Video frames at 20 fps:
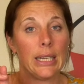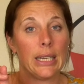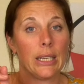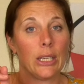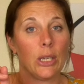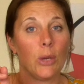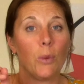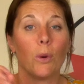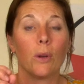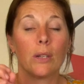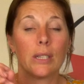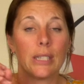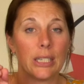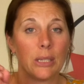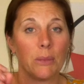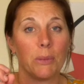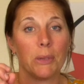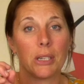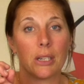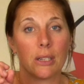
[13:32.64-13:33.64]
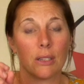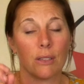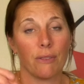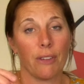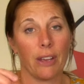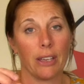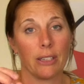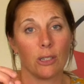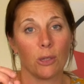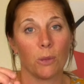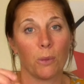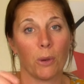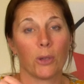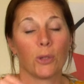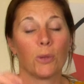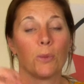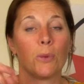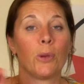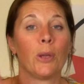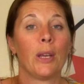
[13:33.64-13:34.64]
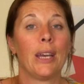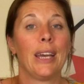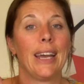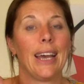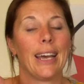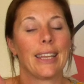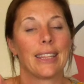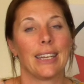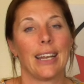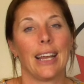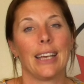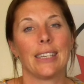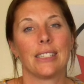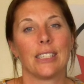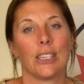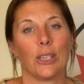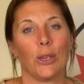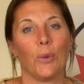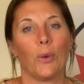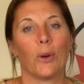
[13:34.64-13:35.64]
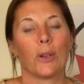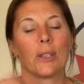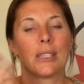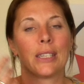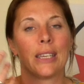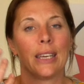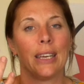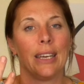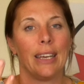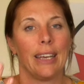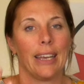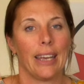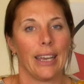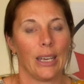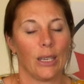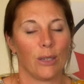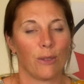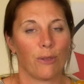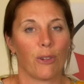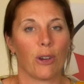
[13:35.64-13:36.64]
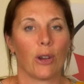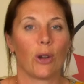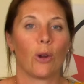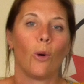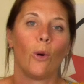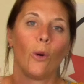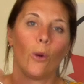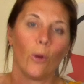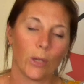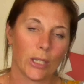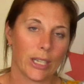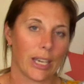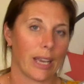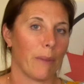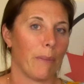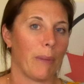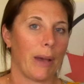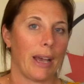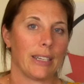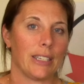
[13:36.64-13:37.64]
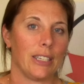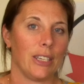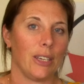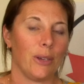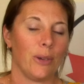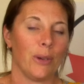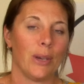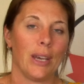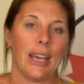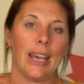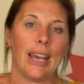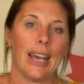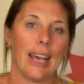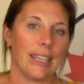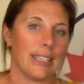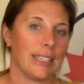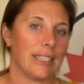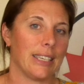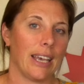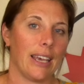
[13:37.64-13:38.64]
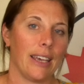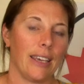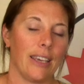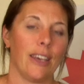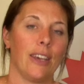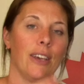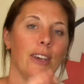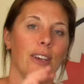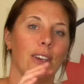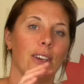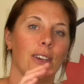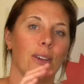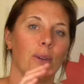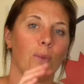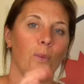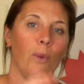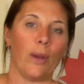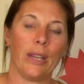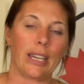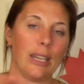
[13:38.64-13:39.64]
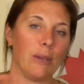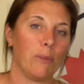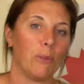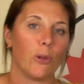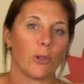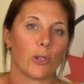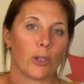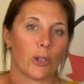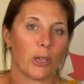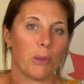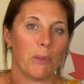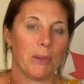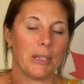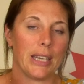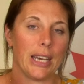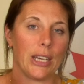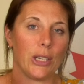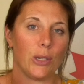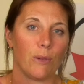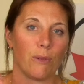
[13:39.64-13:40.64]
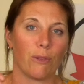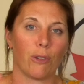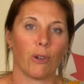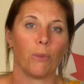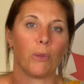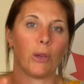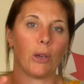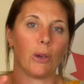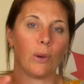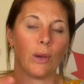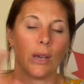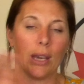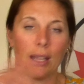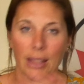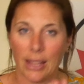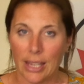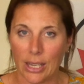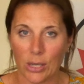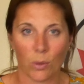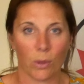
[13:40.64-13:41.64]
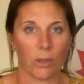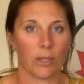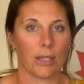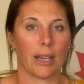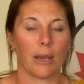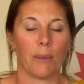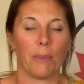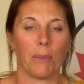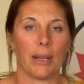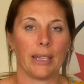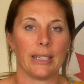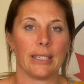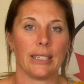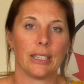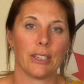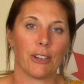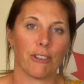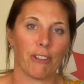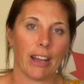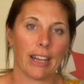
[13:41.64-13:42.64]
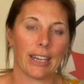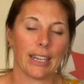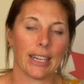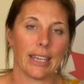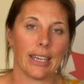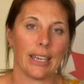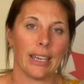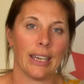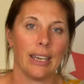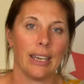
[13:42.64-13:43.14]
You want it to be done as fast as possible. And the last thing you want is for it all to come back to you and say, We need more documentation from you. This wasn't completed correctly.